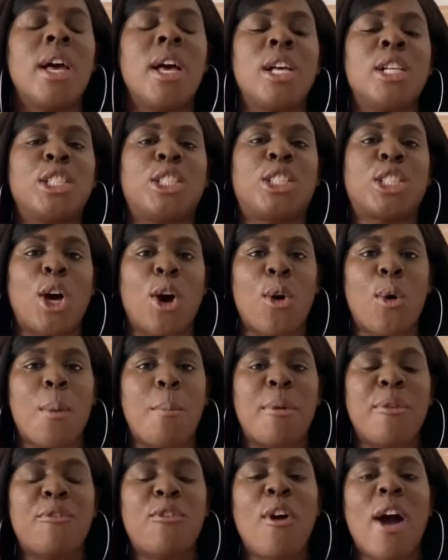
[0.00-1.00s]

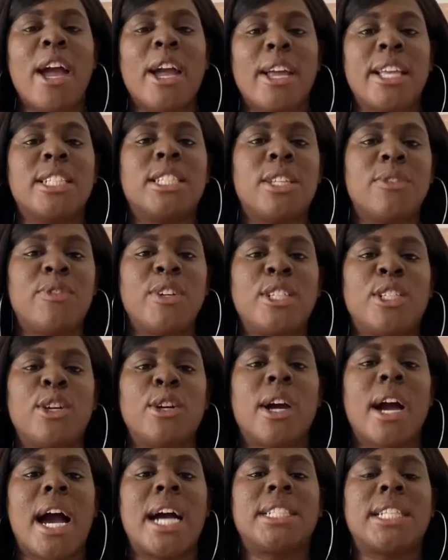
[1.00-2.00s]
So before I get into the
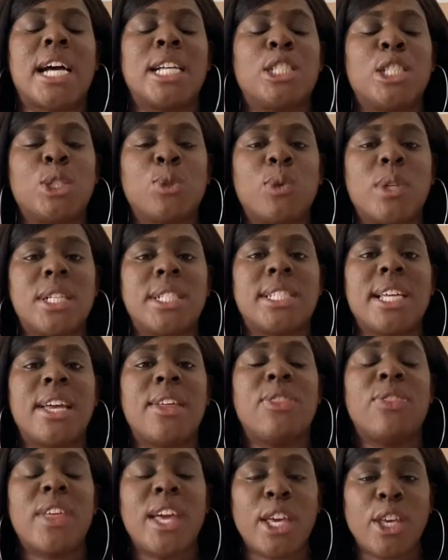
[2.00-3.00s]
video, guys, I just want to say
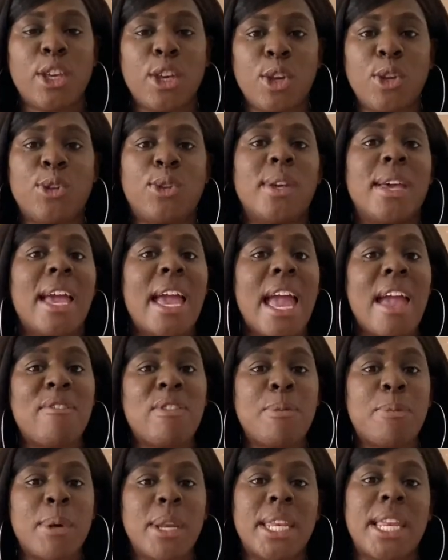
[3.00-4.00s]
thank you to
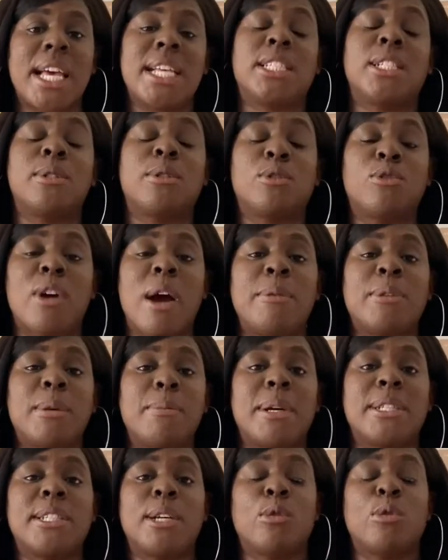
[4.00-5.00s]
everybody that has subscribed
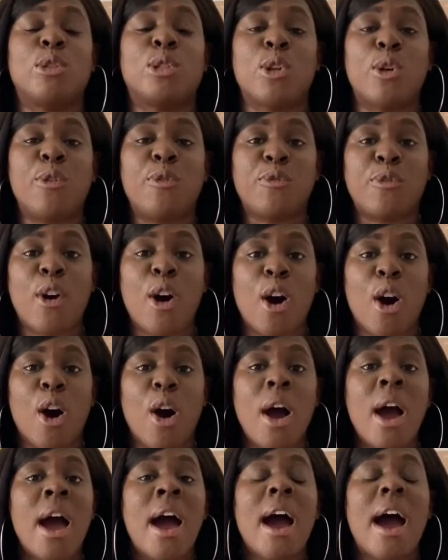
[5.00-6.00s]
to my channel so
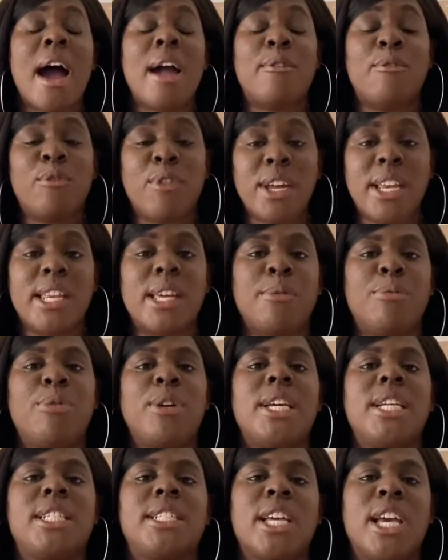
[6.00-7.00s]
far. I really
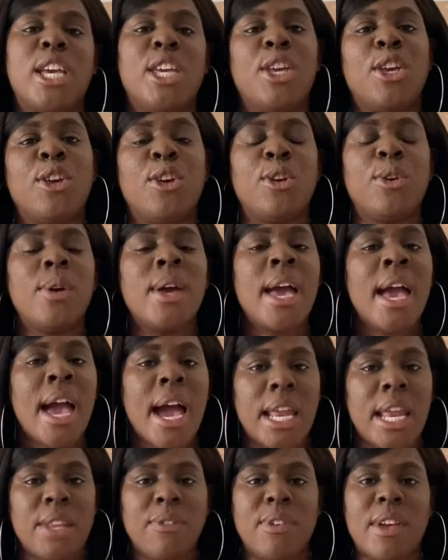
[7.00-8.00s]
appreciate you.
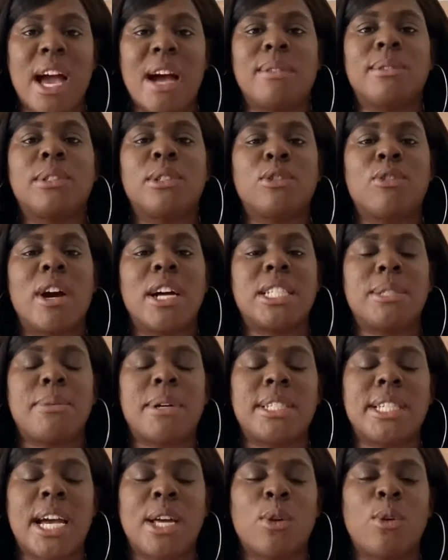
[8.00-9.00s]
And if you haven't subscribed to
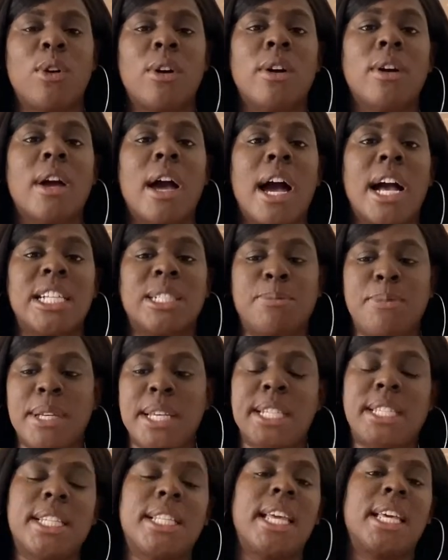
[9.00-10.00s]
my channel, guys,
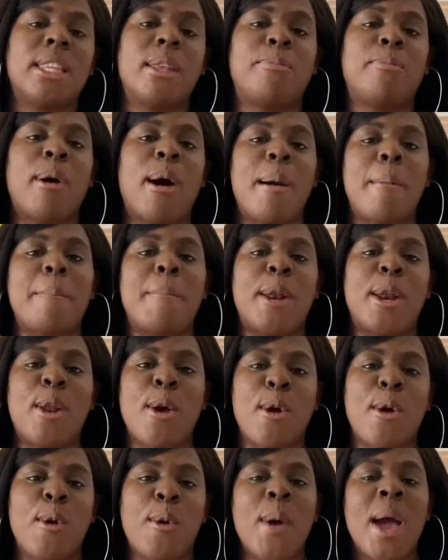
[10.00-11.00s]
please click the button
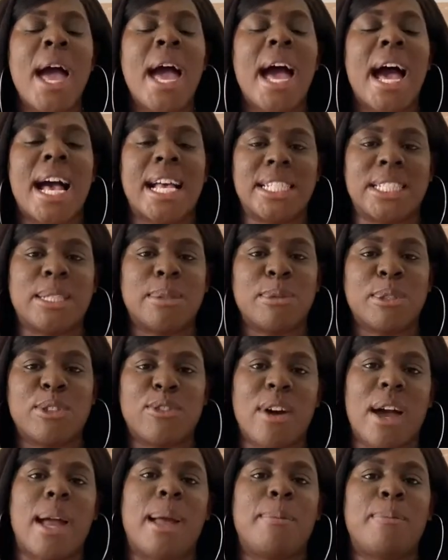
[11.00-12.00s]
below and
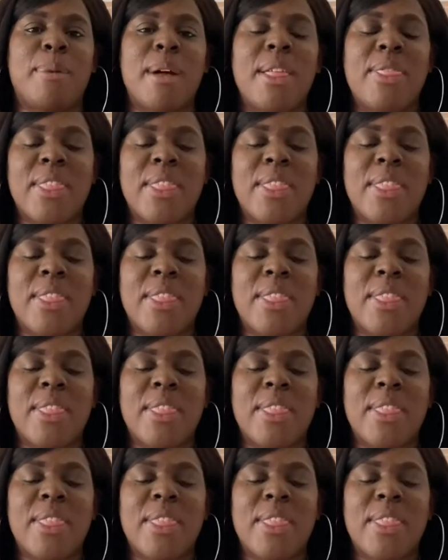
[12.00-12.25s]
subscribe.